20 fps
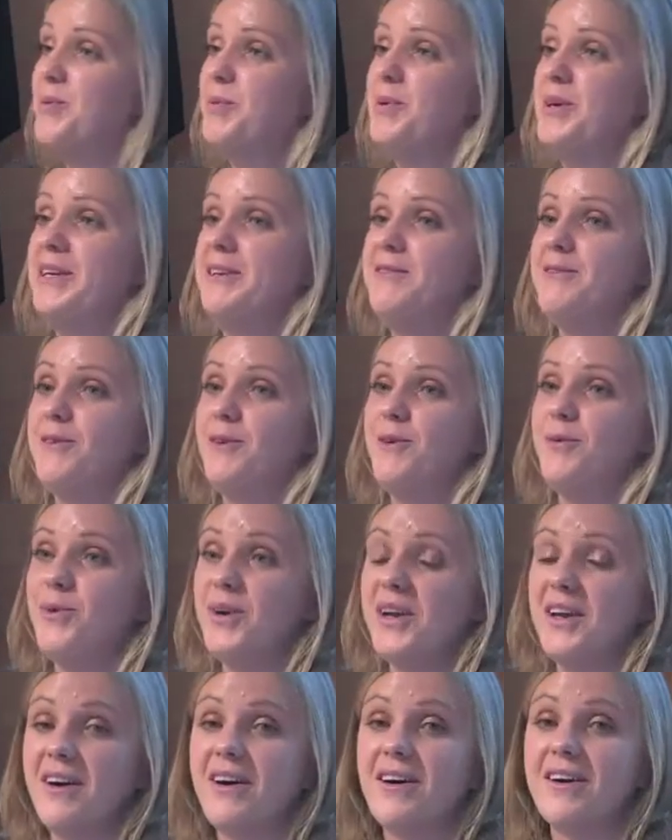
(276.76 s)
We
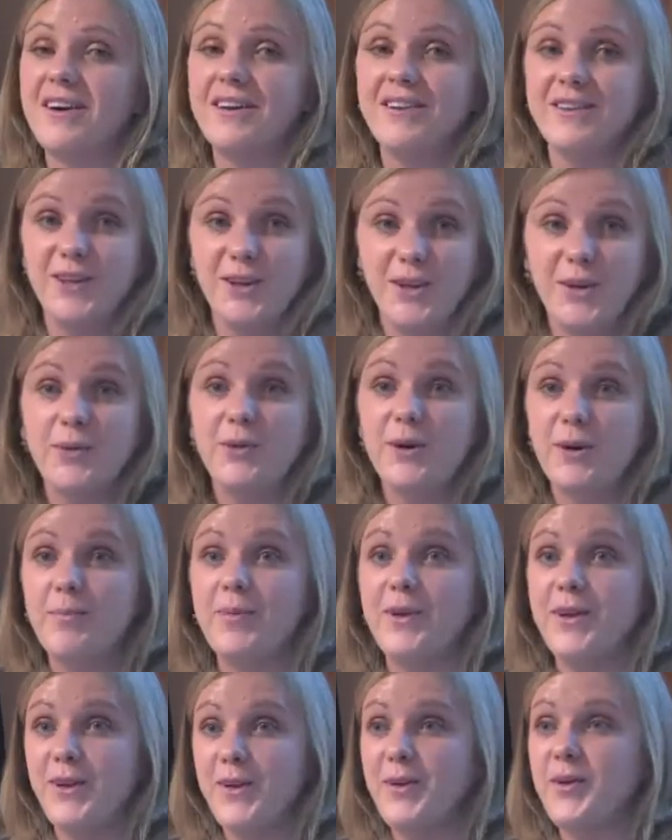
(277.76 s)
are in the
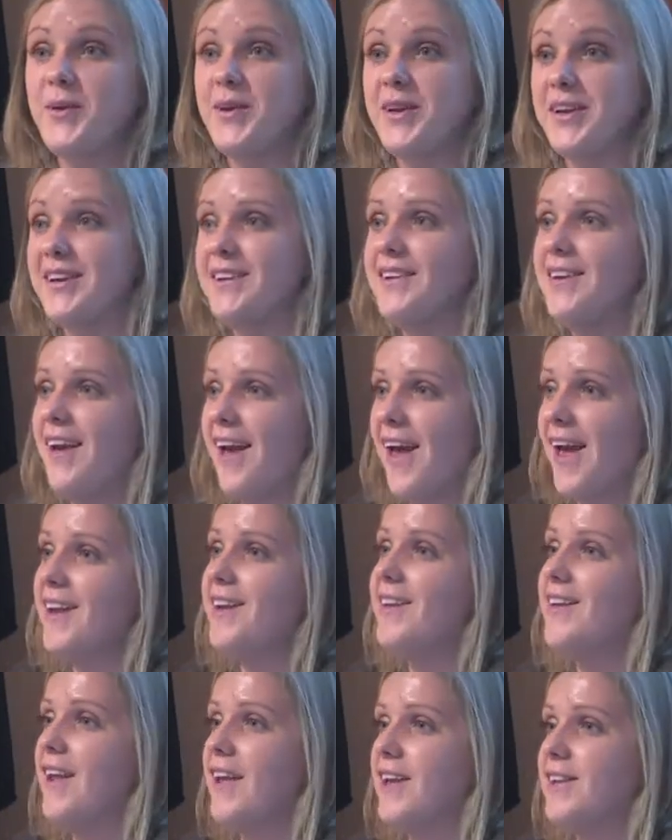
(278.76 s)
European Union and
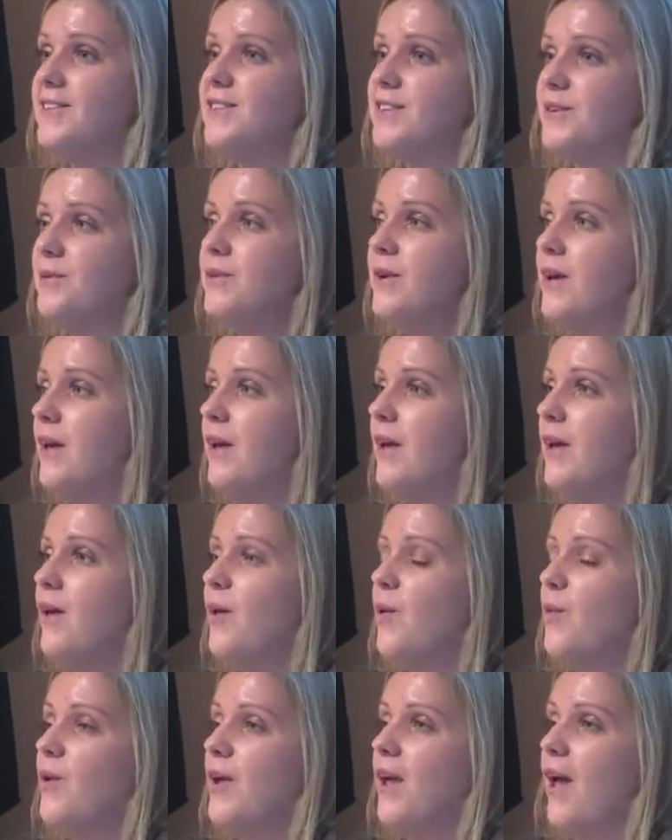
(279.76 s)
in NATO.
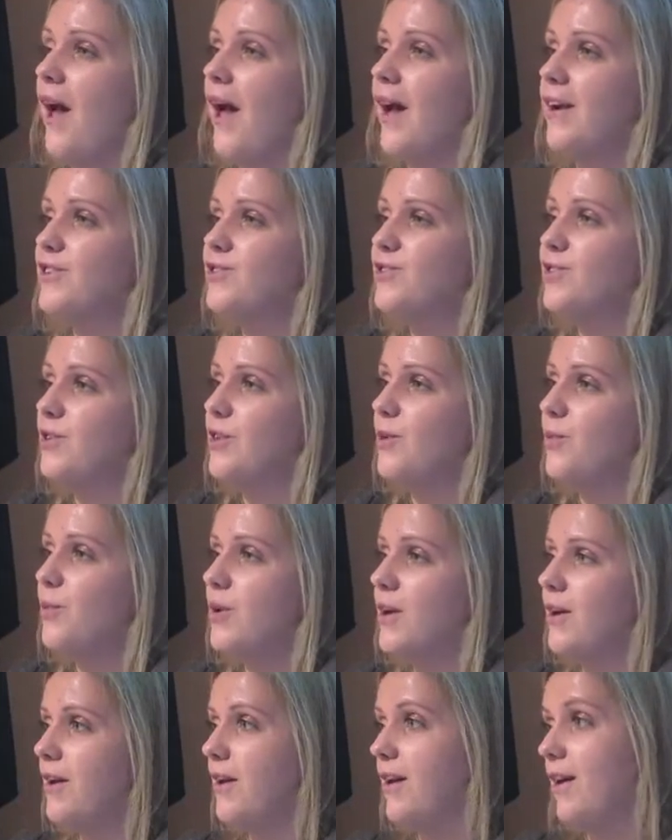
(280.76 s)
We actually
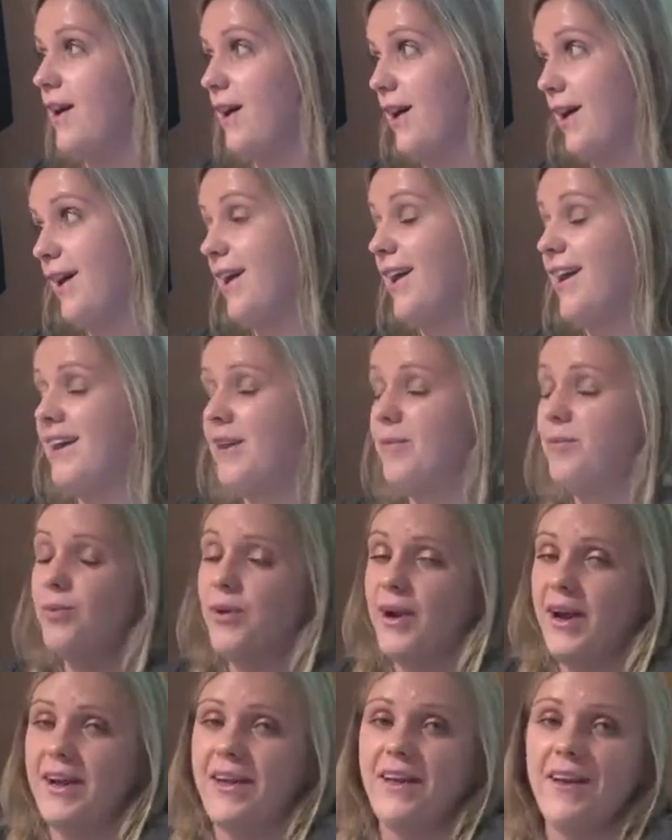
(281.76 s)
were again
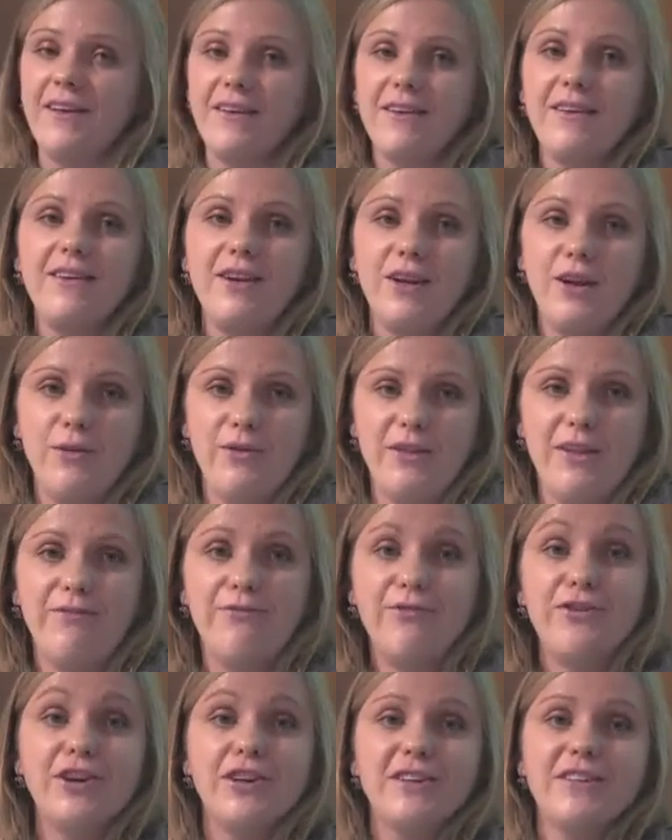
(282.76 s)
bragging, you know, the
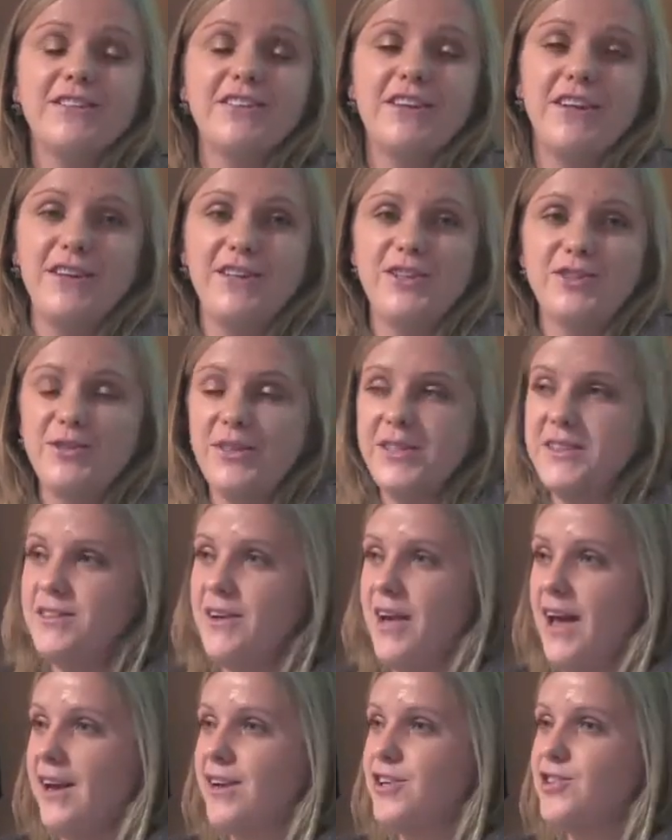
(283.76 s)
first country
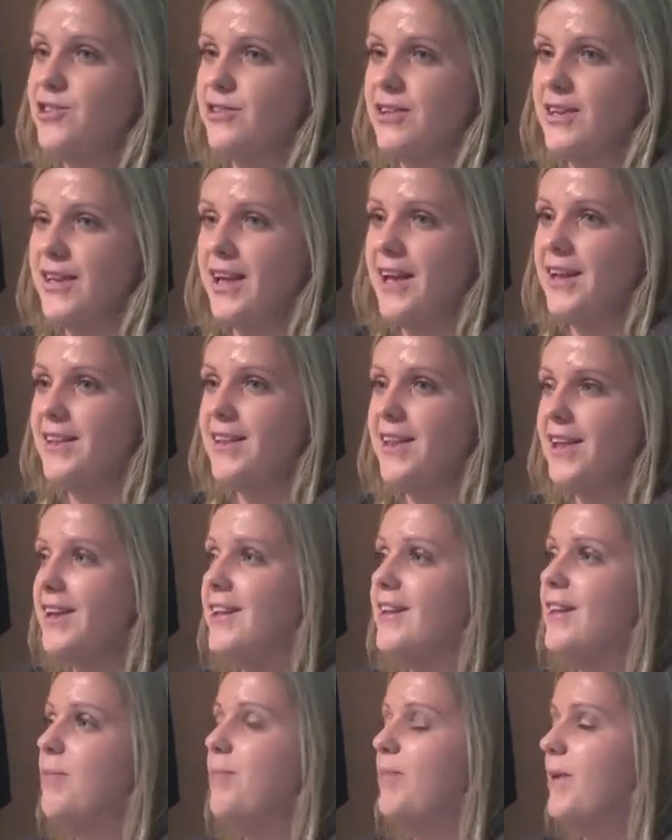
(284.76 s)
to actually get
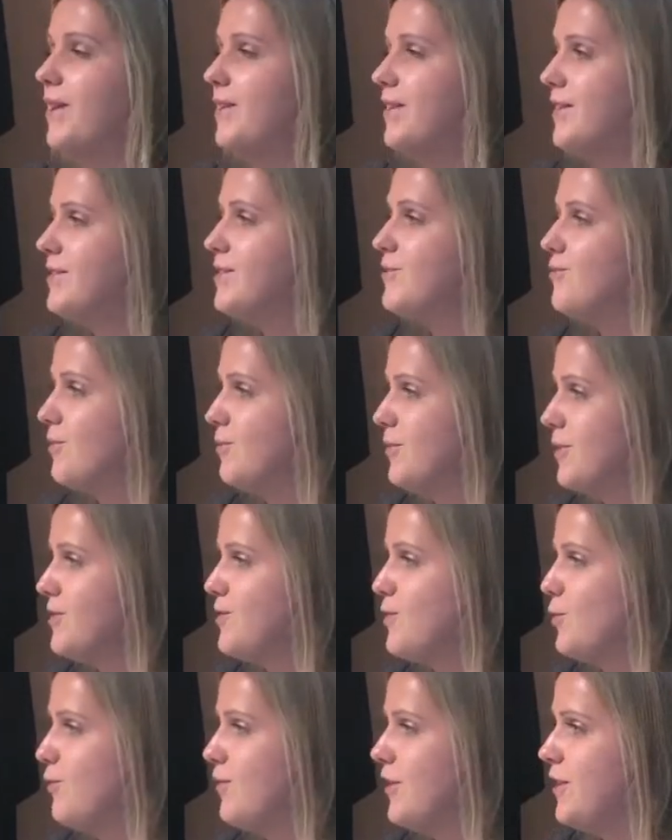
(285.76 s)
independence from the
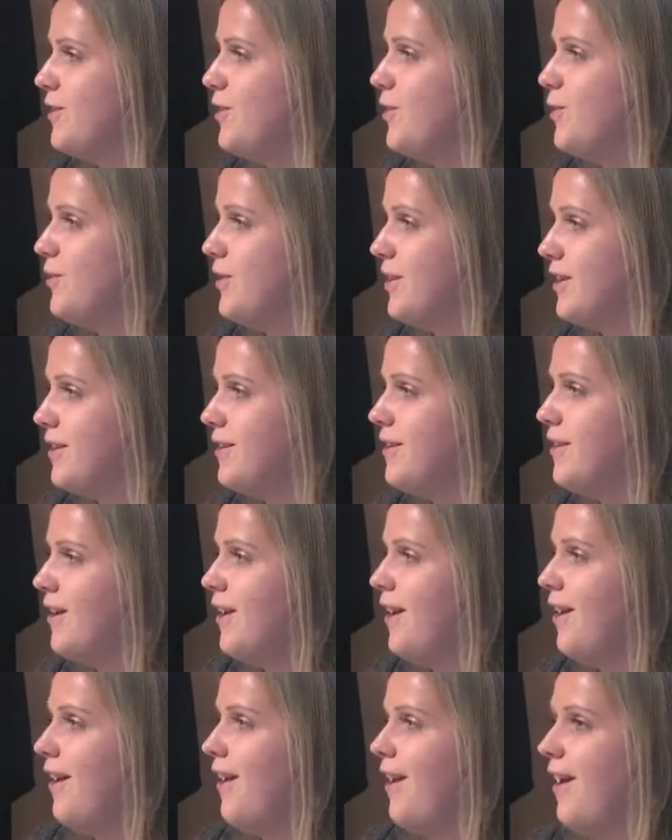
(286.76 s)
Soviet Union,
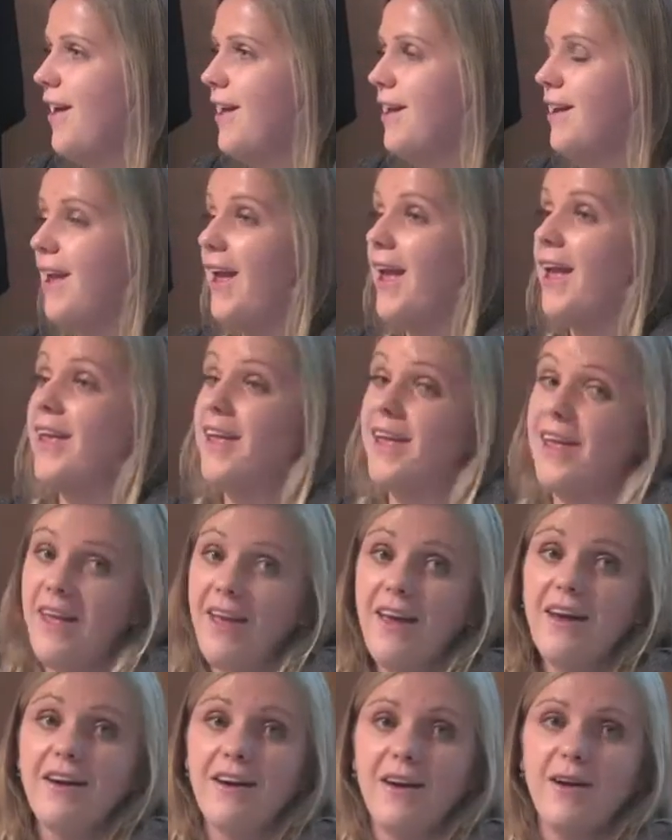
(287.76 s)
and a
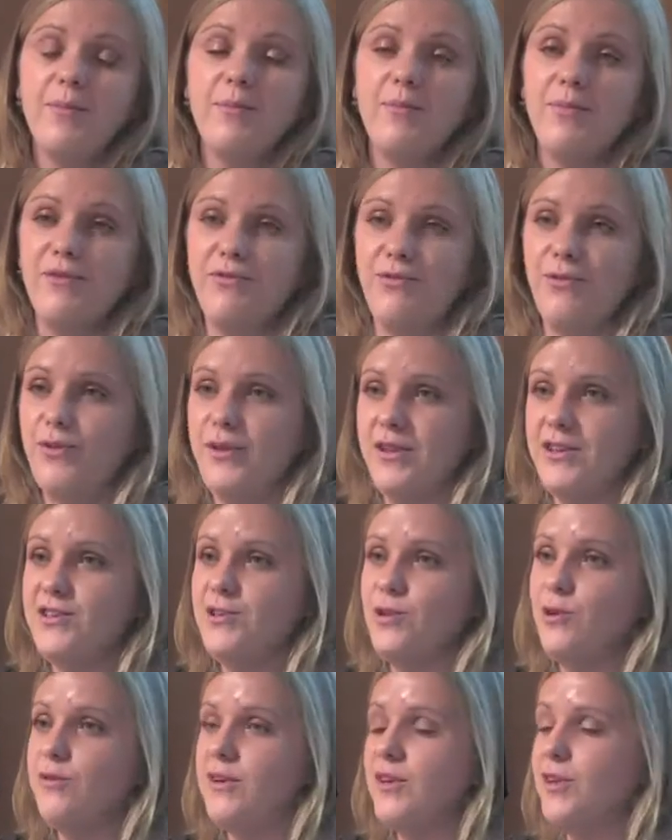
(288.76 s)
year before the
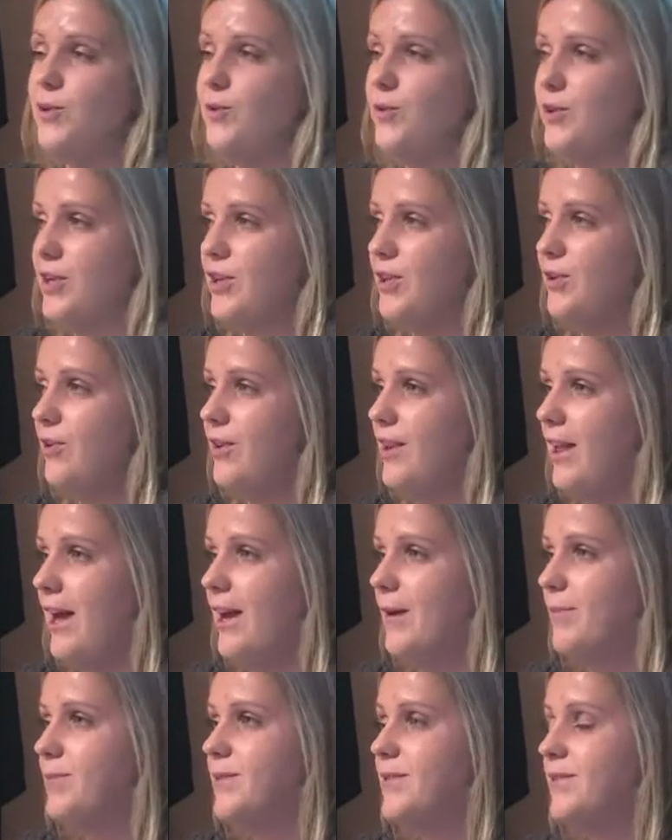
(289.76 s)
Soviet Union
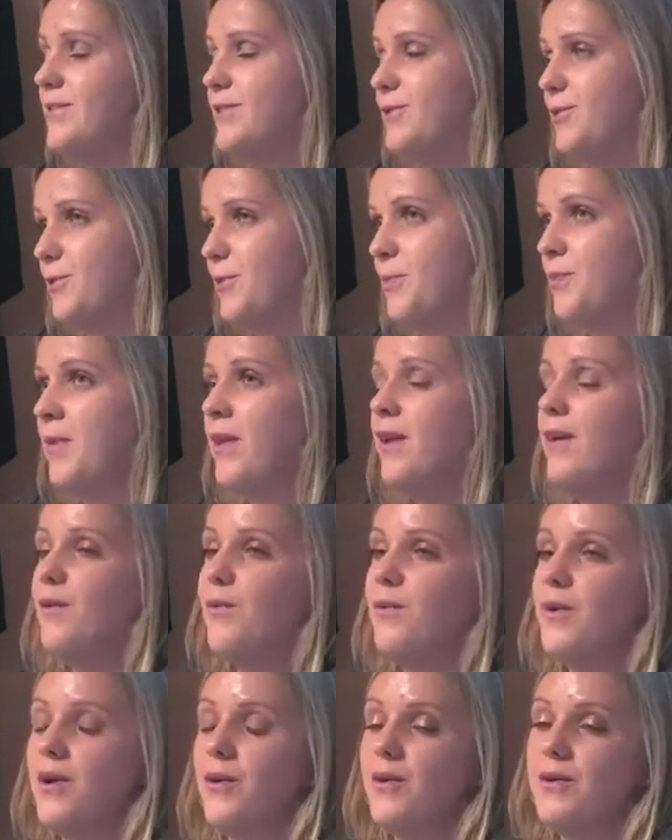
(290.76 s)
collapsed. So
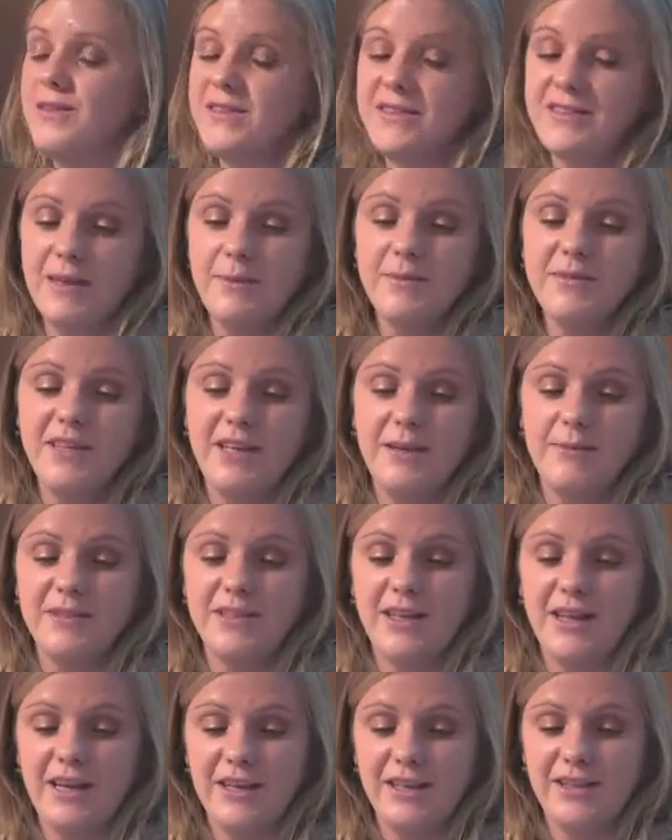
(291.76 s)
we
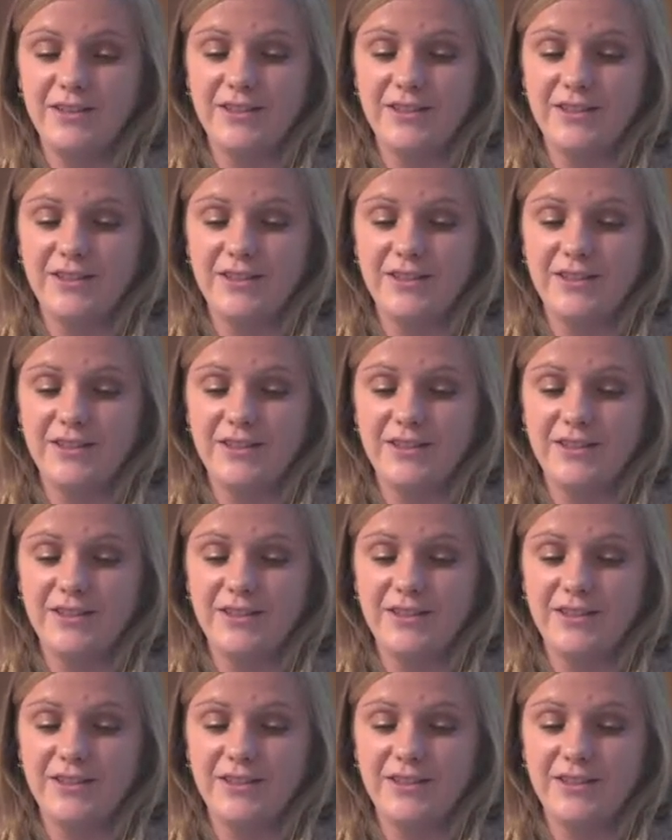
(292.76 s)
sometimes like